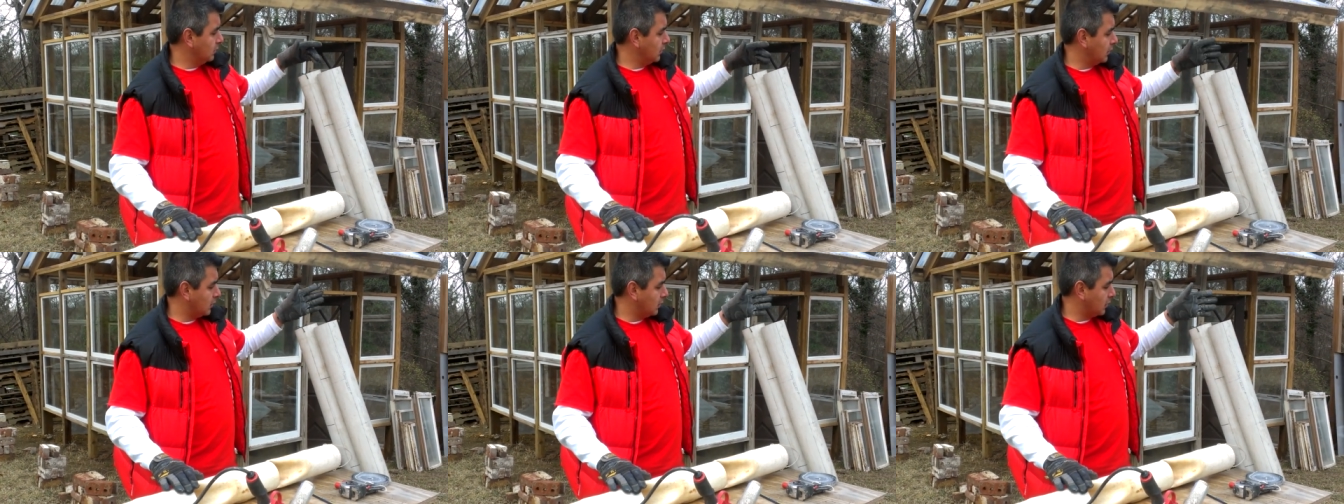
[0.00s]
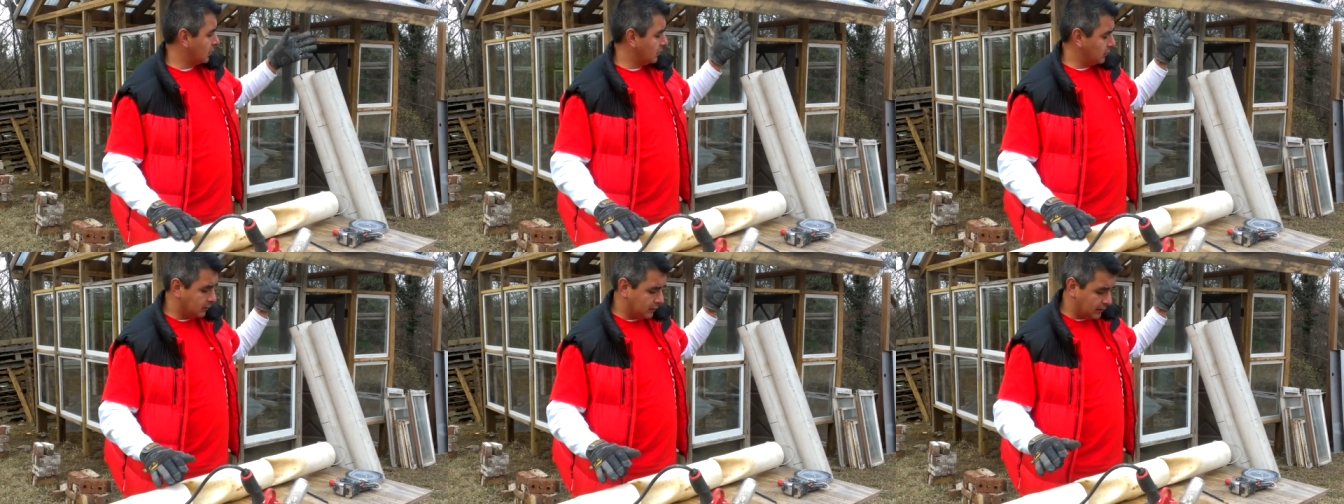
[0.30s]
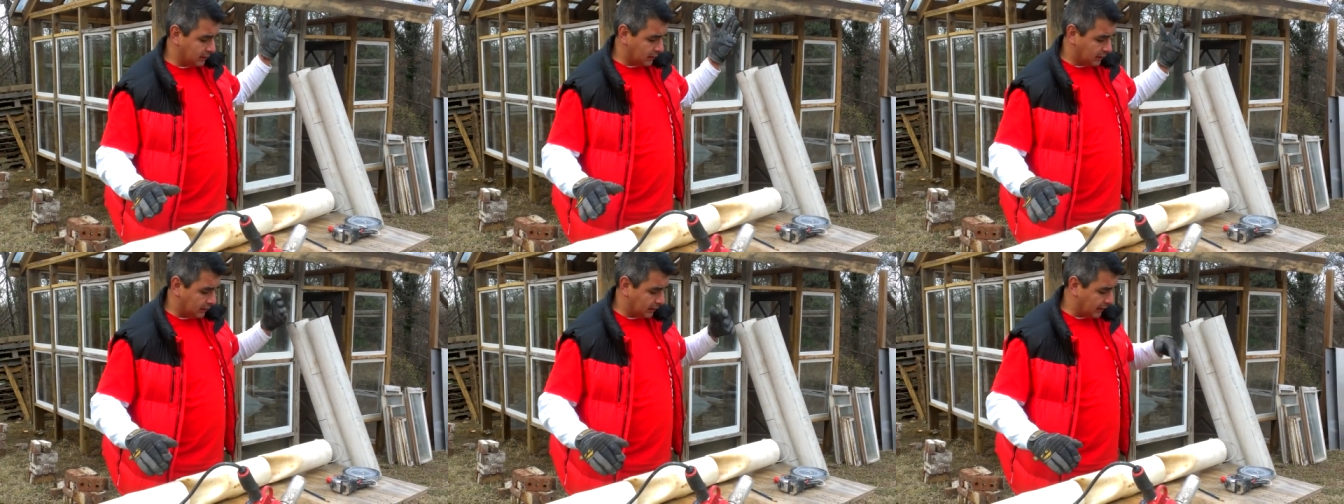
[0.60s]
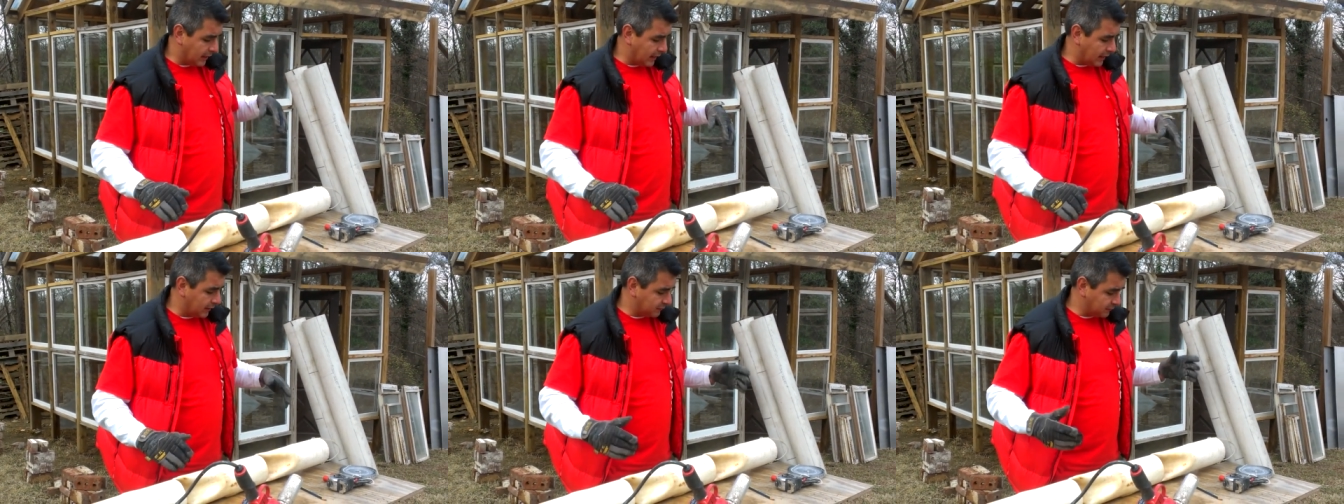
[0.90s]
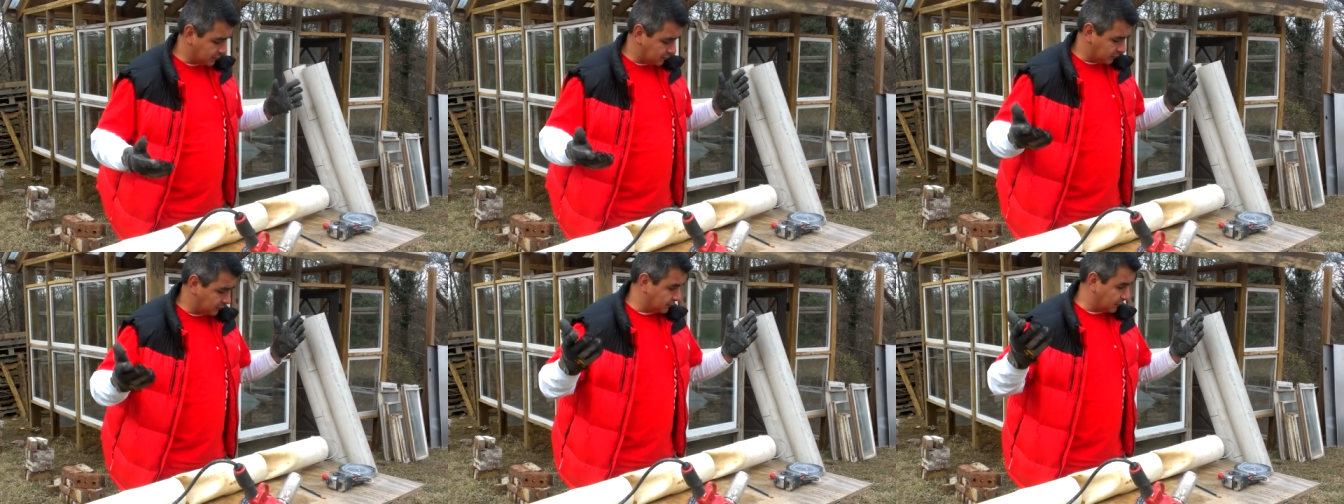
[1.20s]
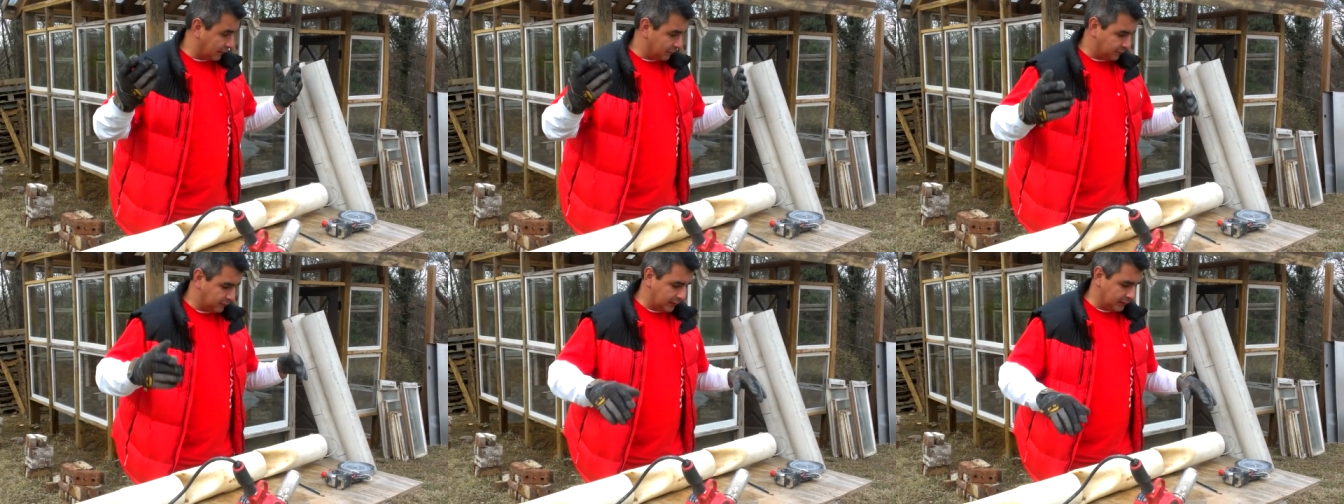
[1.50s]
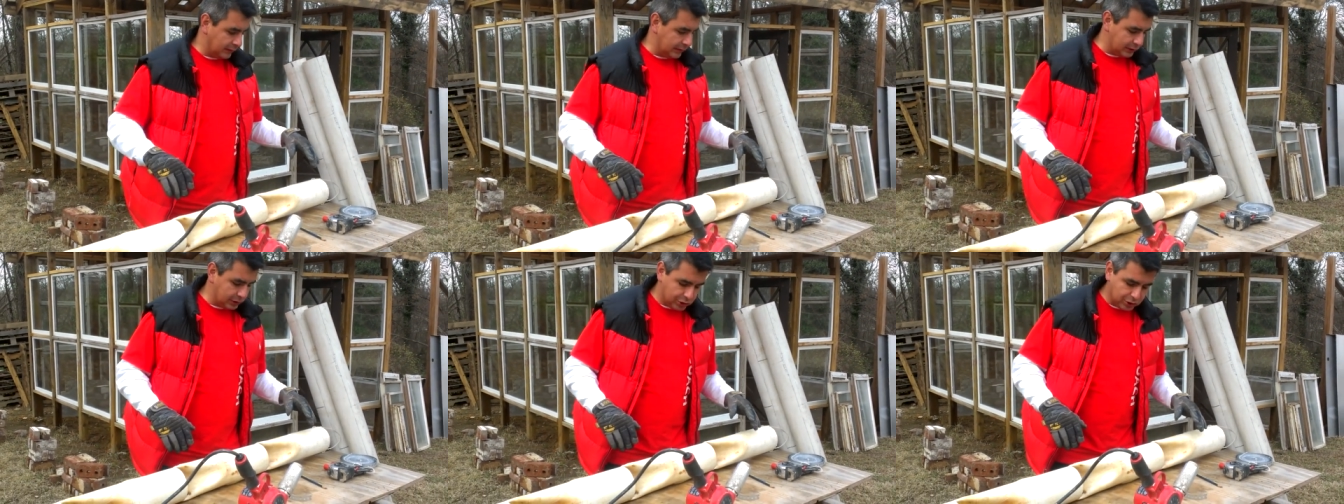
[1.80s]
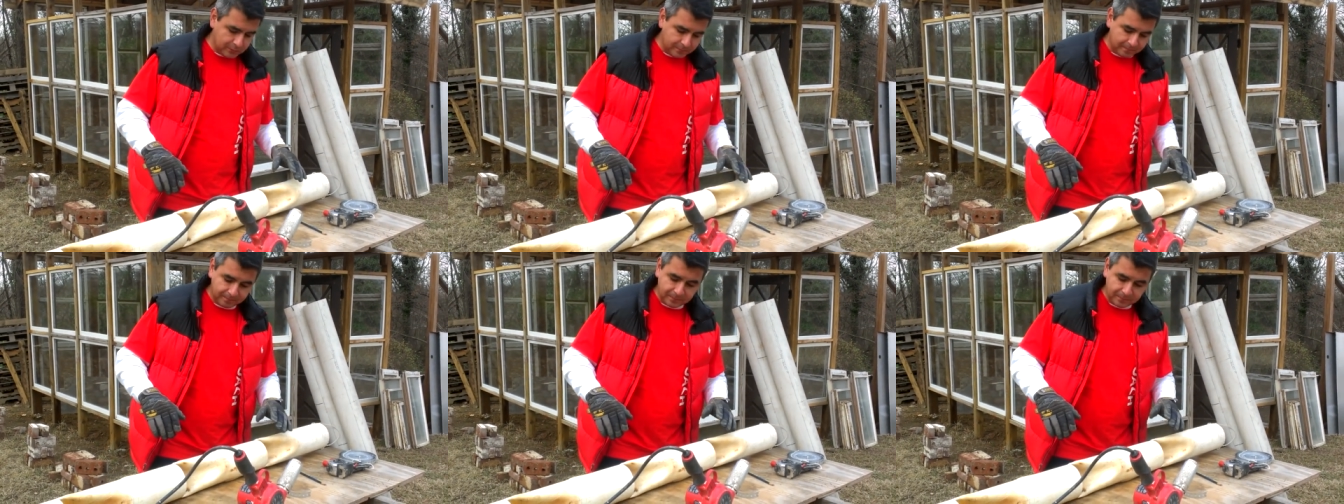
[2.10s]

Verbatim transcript: I cut it in, in half, so five feet each.